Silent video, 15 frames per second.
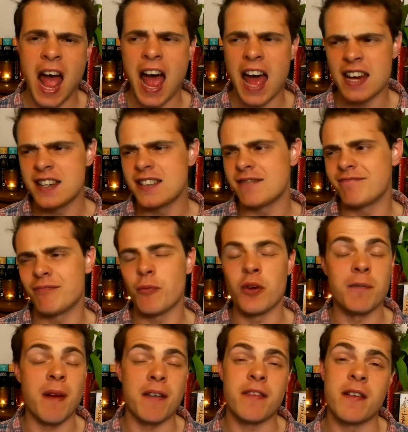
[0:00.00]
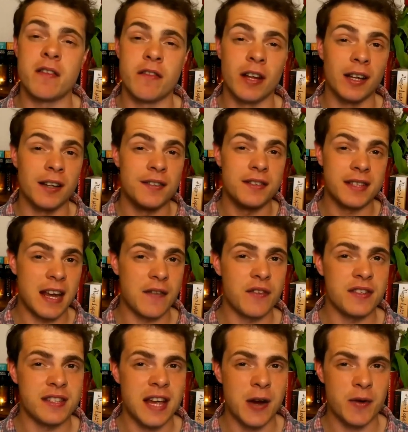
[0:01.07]
and one of my favourite villains in the
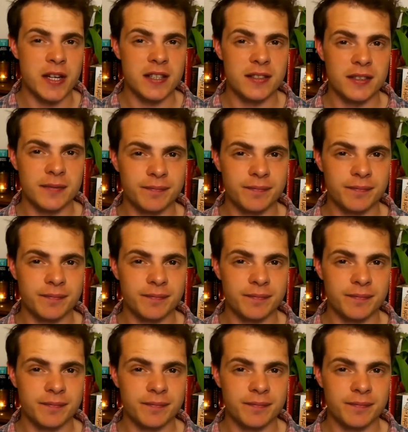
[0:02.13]
series.